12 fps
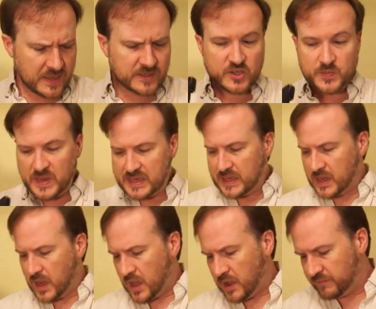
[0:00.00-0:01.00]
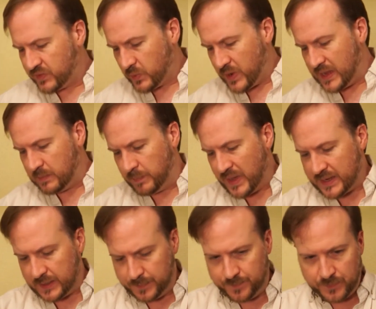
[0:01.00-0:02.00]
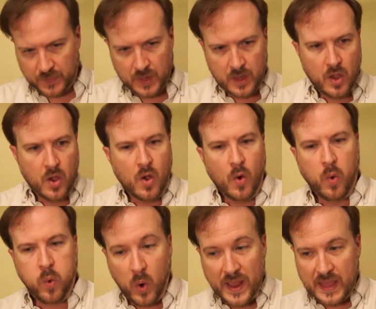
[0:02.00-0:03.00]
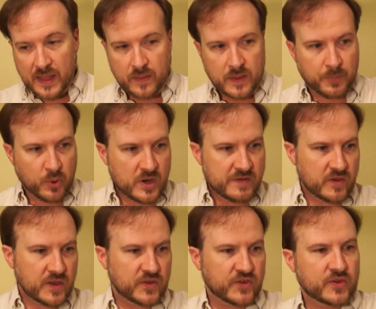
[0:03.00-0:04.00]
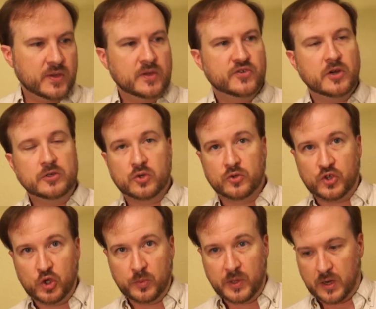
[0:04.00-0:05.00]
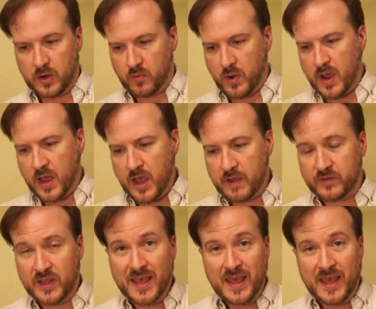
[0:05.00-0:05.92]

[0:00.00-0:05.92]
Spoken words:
Speaking of the red button, when the previous surgical tubing arrived,